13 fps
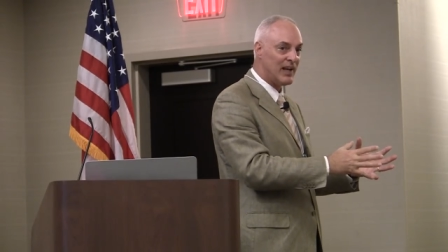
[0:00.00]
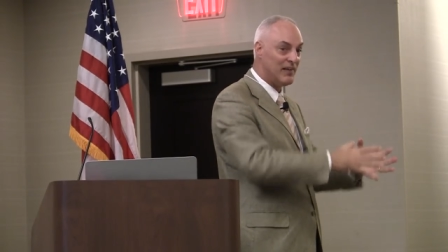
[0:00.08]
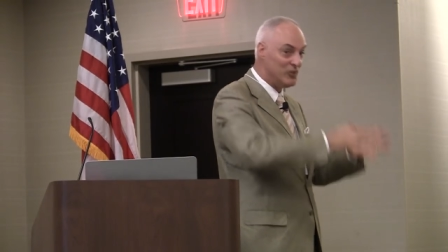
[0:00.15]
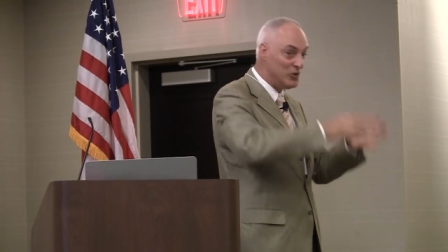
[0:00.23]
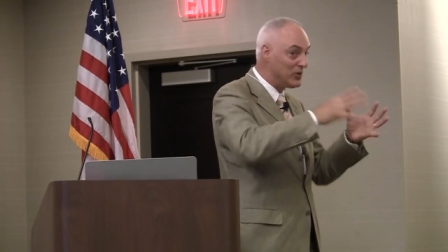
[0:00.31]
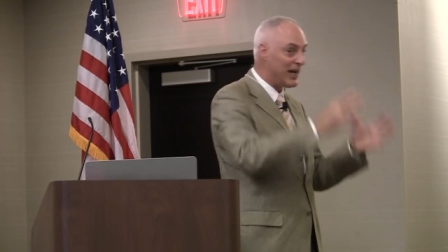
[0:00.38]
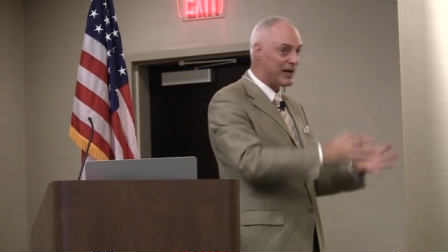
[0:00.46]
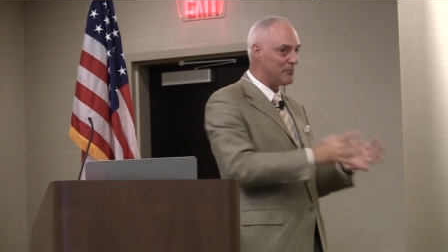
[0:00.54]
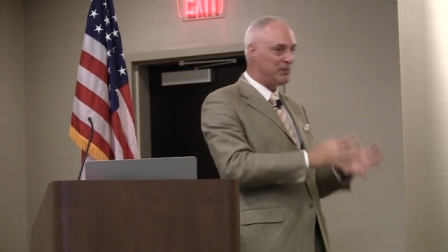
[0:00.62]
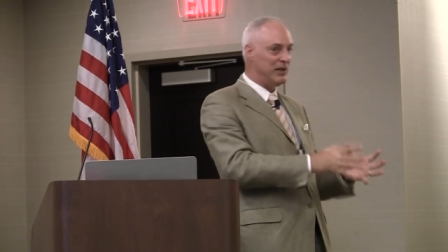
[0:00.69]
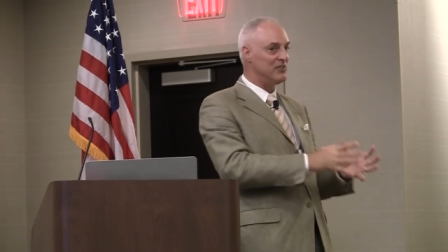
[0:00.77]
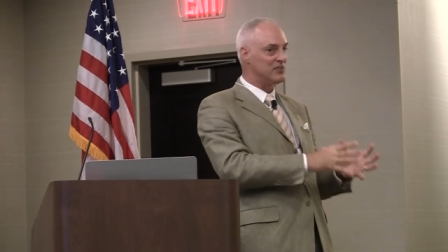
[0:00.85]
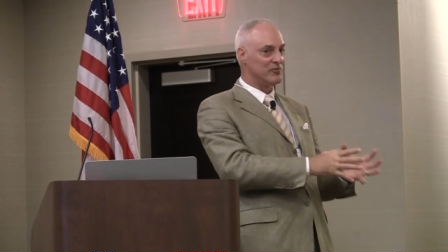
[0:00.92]
and you got a
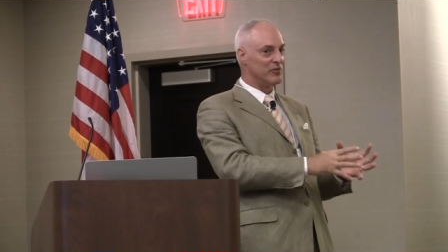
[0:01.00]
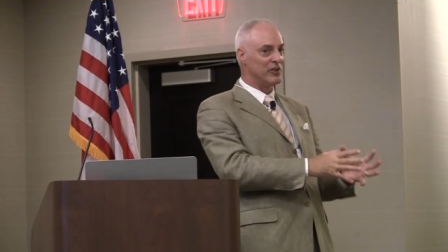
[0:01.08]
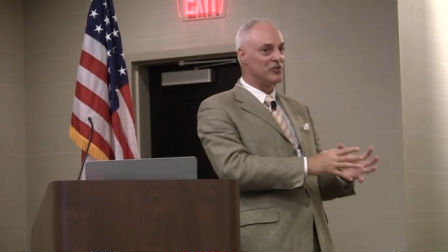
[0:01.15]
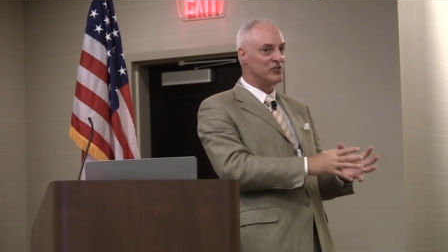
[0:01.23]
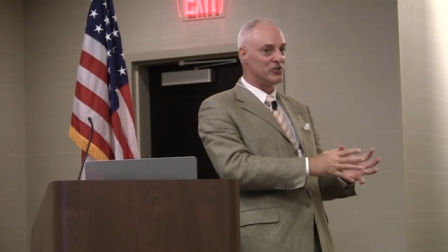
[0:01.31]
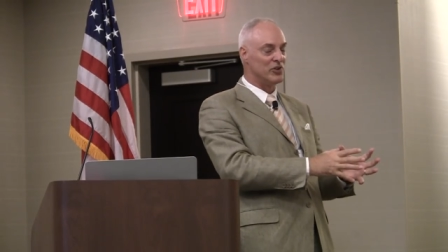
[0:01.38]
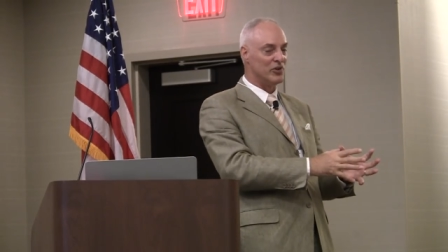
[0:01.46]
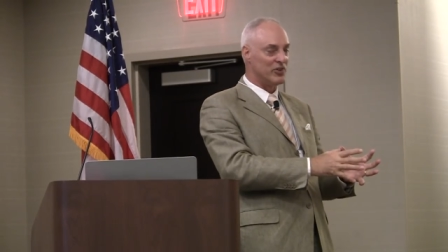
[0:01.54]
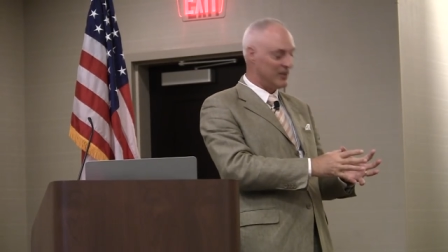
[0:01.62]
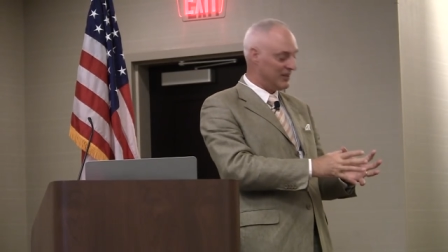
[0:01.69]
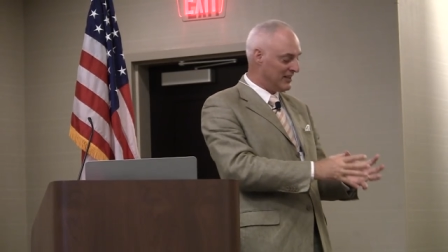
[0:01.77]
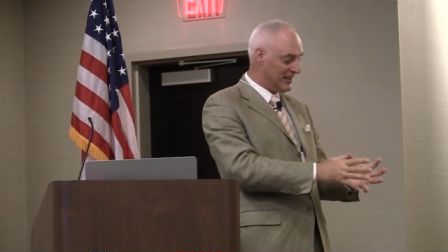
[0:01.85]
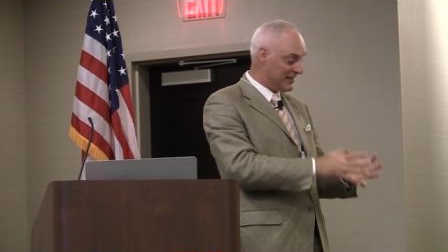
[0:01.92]
piece of real
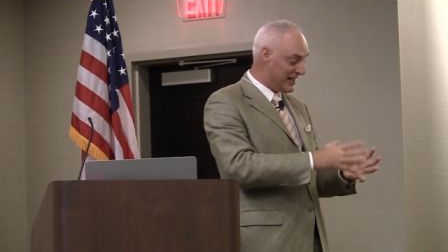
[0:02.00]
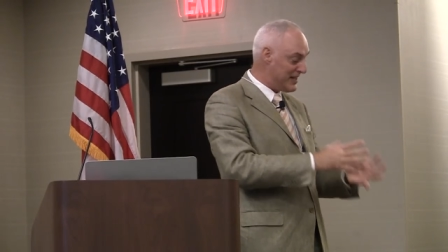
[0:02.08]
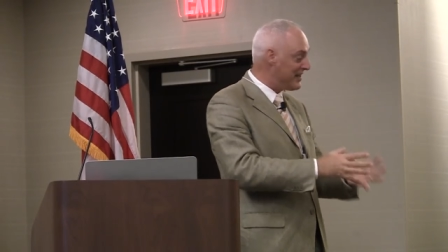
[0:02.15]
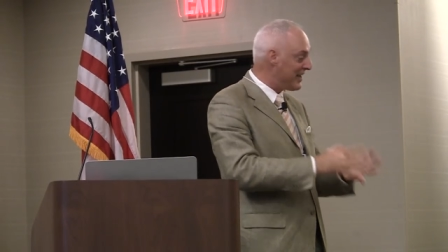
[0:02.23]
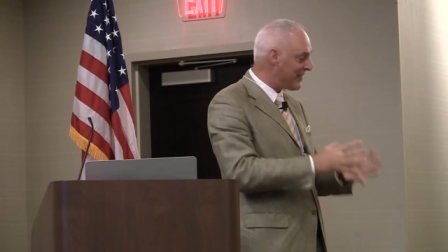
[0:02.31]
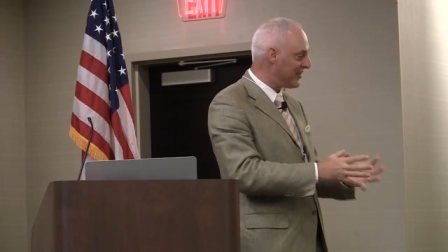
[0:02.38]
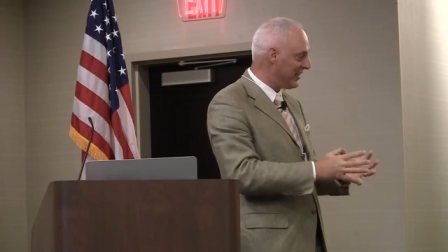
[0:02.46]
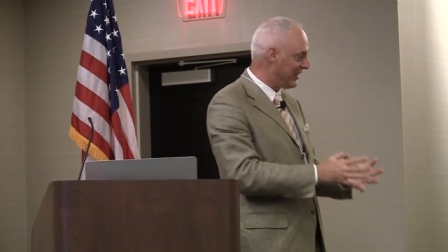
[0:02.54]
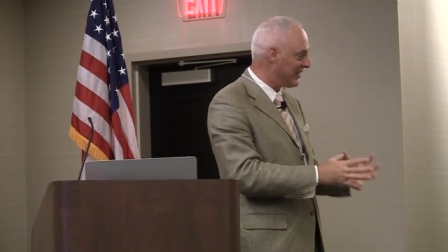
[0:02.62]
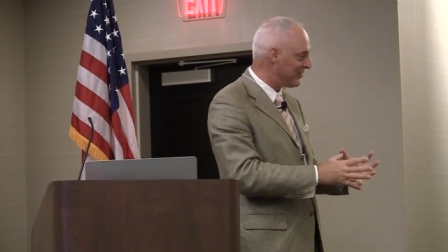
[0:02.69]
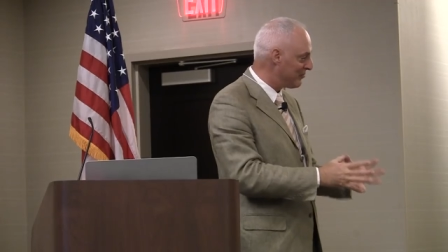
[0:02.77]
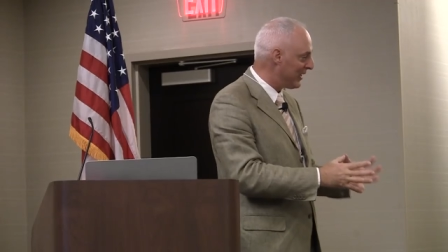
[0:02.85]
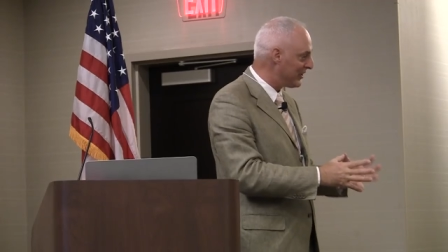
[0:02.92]
truth, then nothing
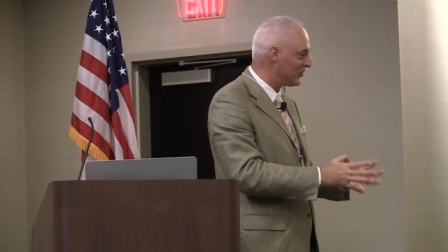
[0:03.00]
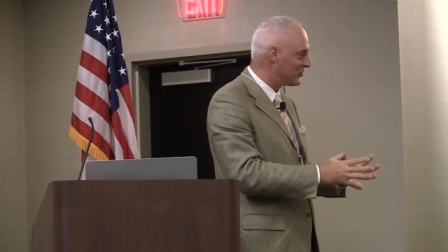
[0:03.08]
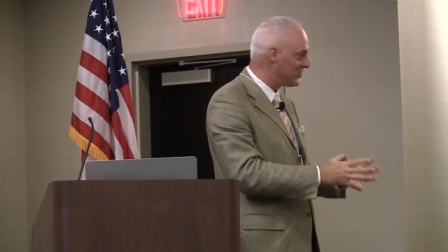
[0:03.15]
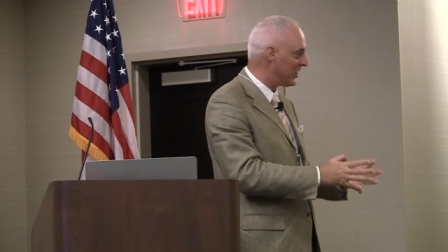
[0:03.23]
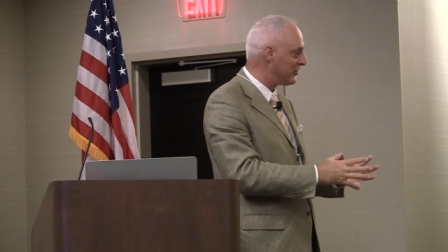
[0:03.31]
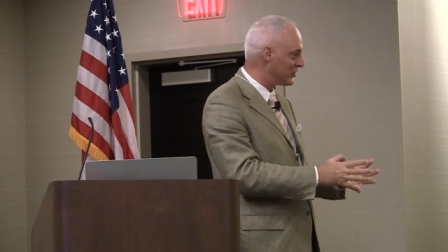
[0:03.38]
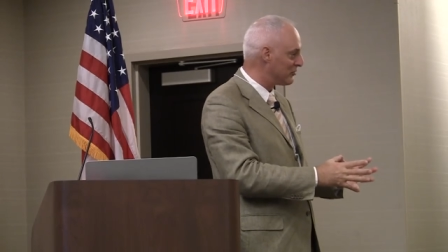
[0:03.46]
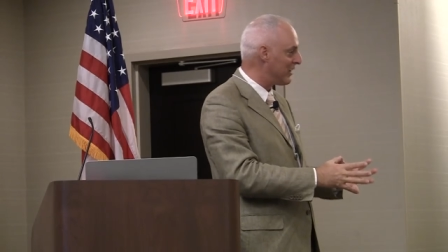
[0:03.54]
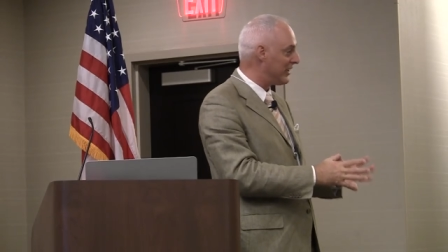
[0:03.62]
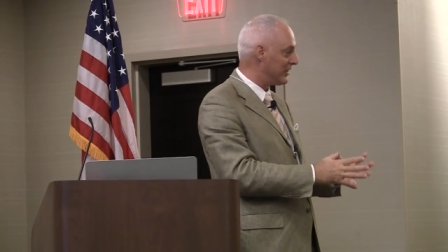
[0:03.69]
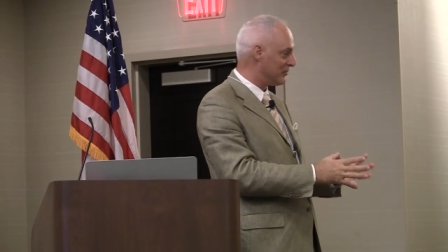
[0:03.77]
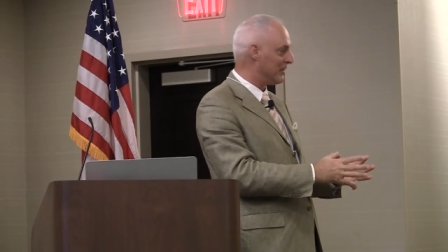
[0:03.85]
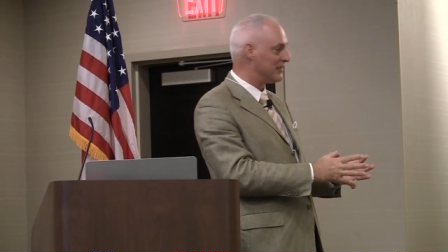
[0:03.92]
can make you change your
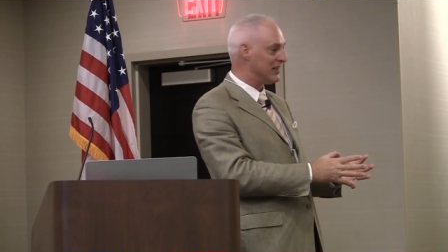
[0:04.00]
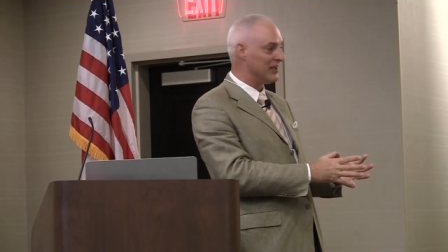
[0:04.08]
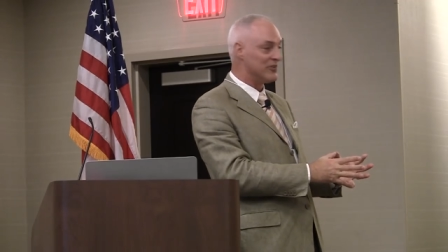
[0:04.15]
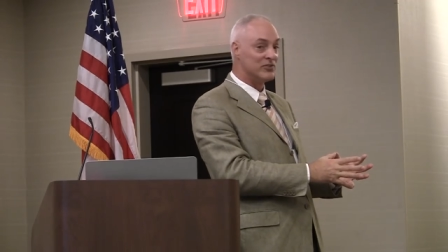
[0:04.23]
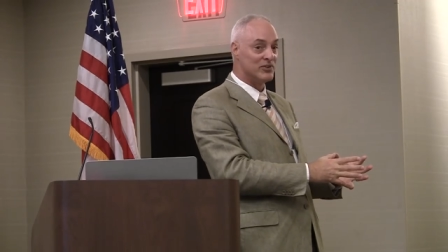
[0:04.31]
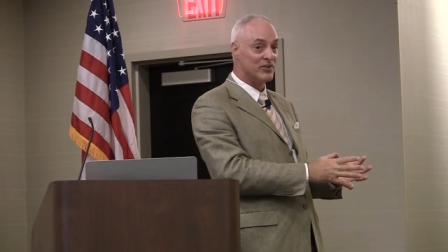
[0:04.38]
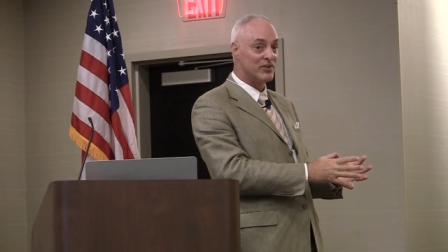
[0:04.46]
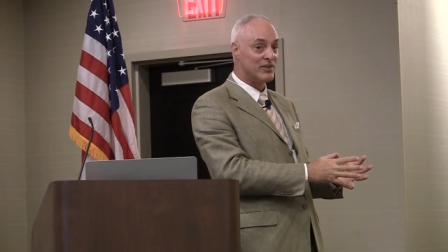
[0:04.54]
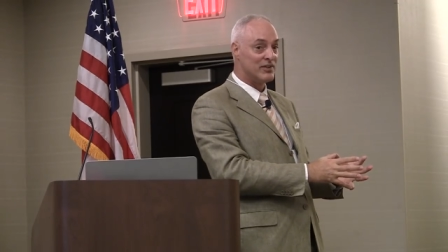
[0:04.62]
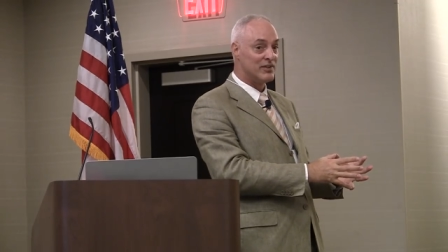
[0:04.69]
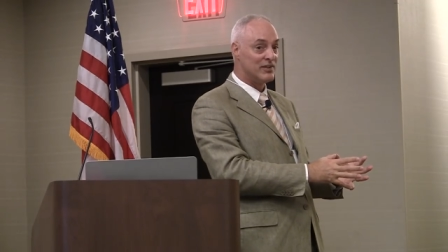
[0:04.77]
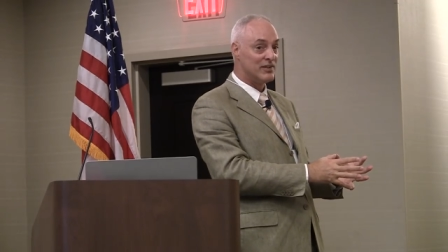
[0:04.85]
mind about that truth.